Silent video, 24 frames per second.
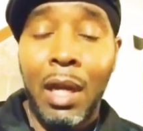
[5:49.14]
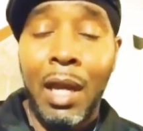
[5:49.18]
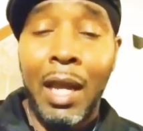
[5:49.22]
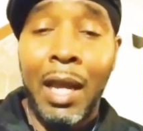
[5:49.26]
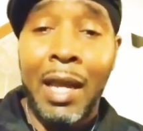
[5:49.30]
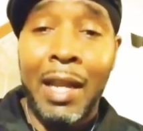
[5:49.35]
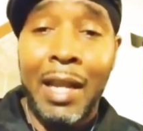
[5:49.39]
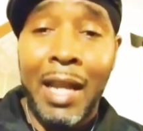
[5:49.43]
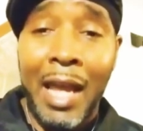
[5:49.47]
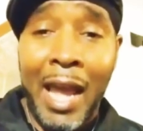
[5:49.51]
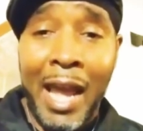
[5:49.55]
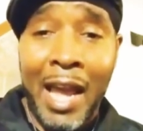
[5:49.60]

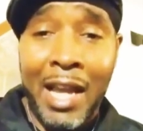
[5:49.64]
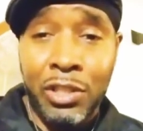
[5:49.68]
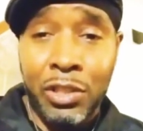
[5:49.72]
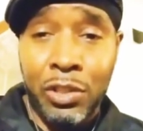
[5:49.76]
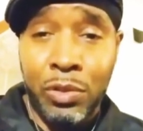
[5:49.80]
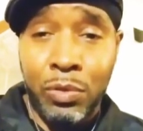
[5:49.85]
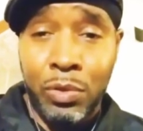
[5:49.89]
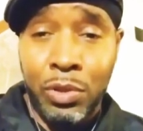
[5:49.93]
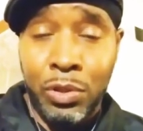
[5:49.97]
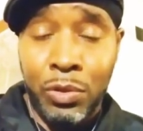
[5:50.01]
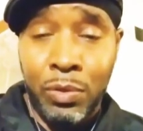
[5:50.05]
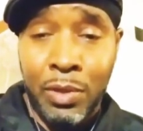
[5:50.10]
And as
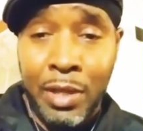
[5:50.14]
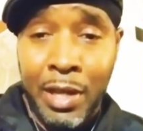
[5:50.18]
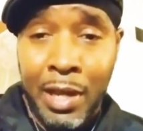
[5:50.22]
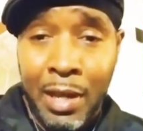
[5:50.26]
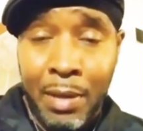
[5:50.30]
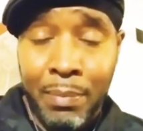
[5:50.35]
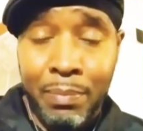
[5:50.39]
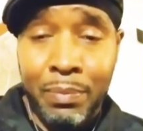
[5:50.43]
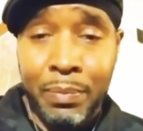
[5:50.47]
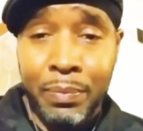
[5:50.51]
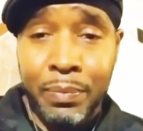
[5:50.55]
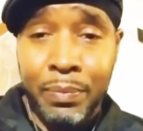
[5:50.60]
you do
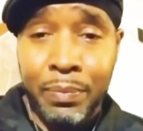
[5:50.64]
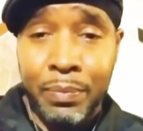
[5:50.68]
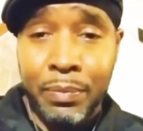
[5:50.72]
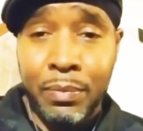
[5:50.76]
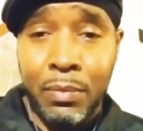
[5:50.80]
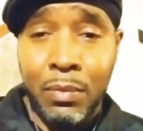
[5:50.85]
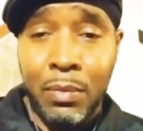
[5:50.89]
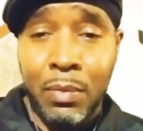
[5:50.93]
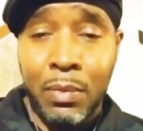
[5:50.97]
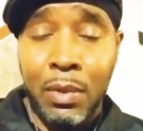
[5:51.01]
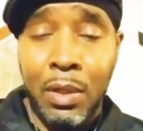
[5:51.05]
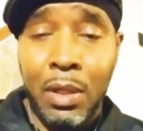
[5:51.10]
that,
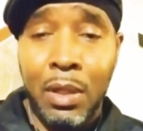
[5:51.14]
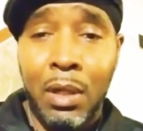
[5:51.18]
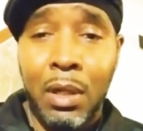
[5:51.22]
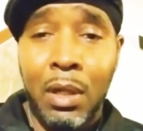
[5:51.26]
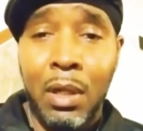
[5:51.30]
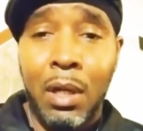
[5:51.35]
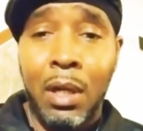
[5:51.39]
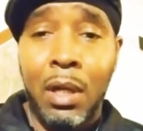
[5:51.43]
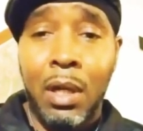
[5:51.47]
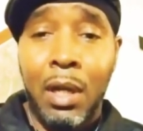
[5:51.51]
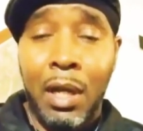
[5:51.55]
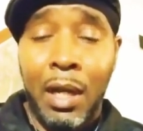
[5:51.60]

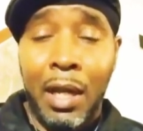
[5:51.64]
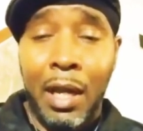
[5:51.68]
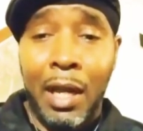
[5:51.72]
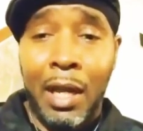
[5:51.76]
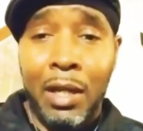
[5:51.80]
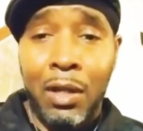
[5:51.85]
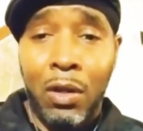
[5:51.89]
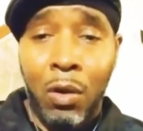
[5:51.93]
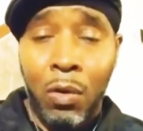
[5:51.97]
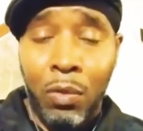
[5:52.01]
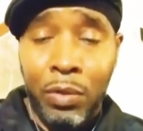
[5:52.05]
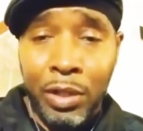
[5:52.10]

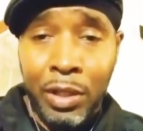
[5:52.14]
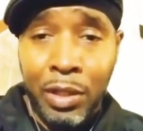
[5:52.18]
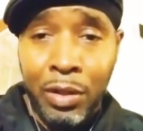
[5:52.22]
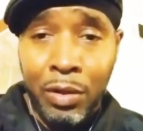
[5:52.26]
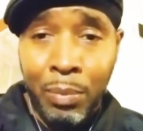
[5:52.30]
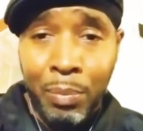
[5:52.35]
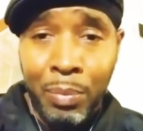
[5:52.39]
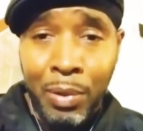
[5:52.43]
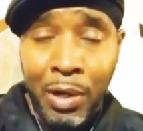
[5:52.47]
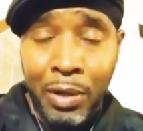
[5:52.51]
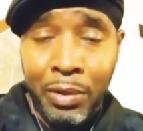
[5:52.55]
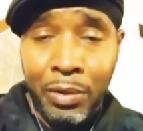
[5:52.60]
and holding your
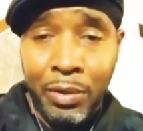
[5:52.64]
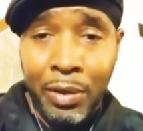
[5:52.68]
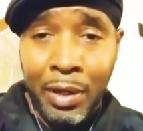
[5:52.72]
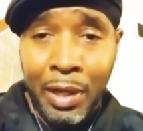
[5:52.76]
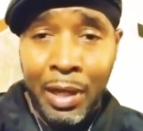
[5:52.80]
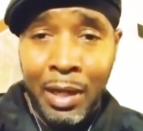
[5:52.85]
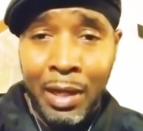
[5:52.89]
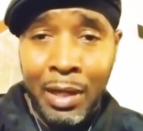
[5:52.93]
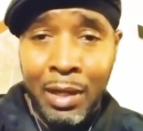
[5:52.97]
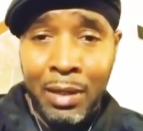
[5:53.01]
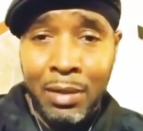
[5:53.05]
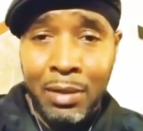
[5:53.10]
partner's
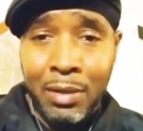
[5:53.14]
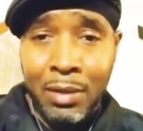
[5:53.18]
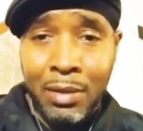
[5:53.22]
hand,